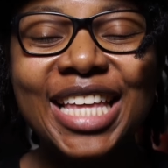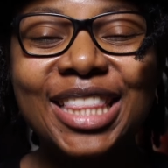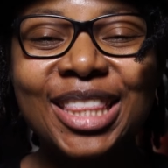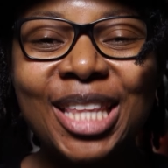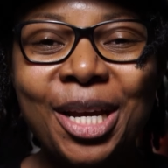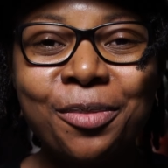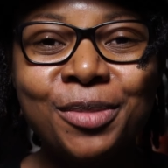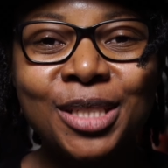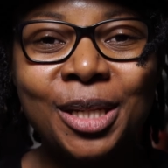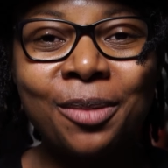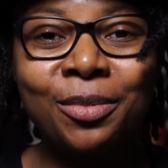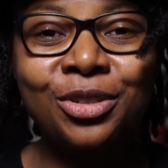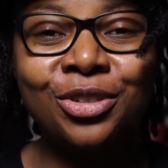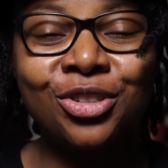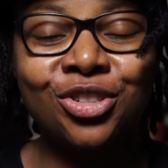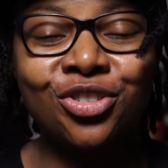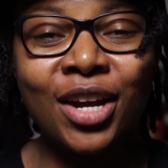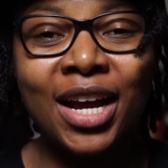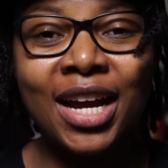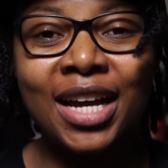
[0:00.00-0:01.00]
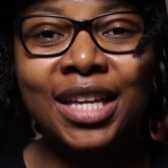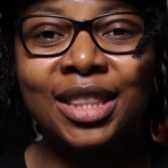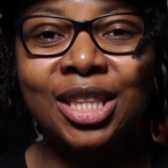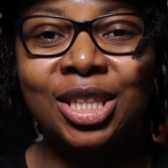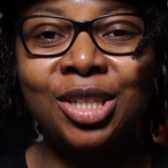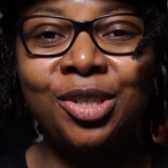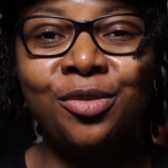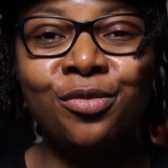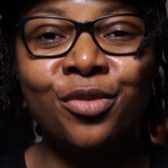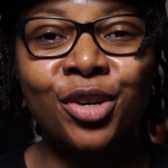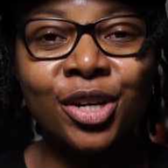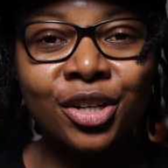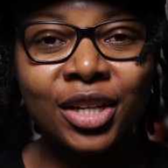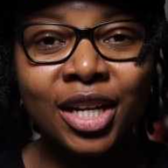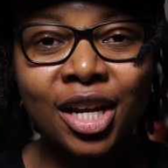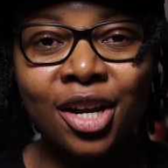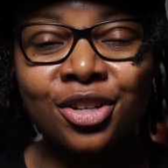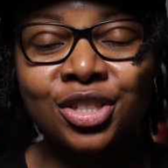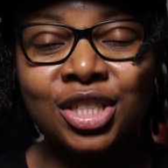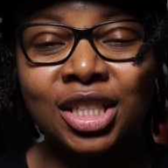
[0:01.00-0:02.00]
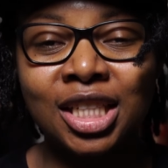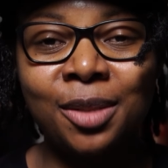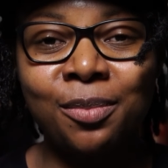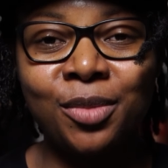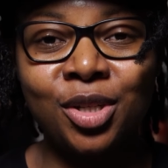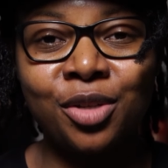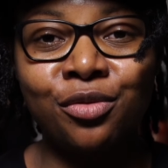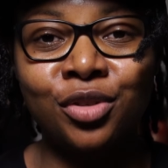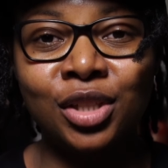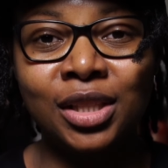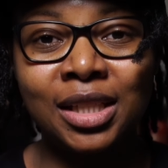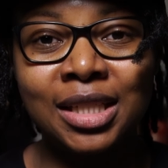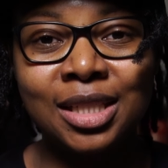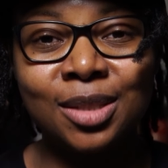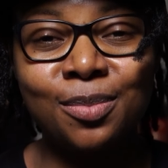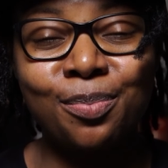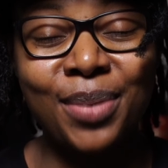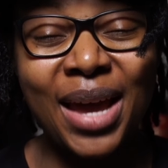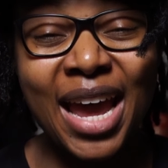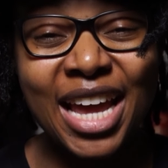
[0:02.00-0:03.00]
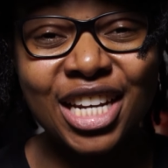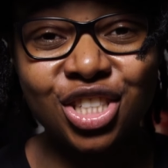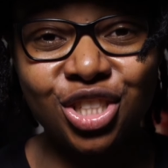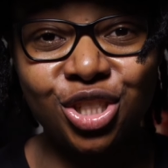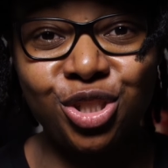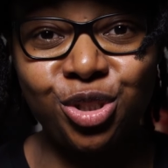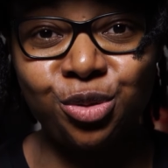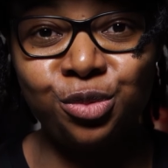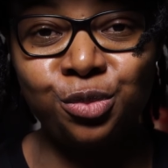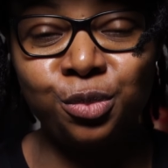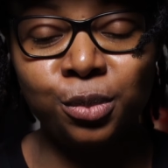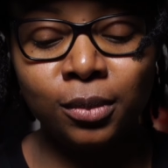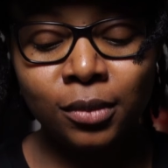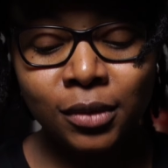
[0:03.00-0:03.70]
they was able to try the rare character limited release batch 2.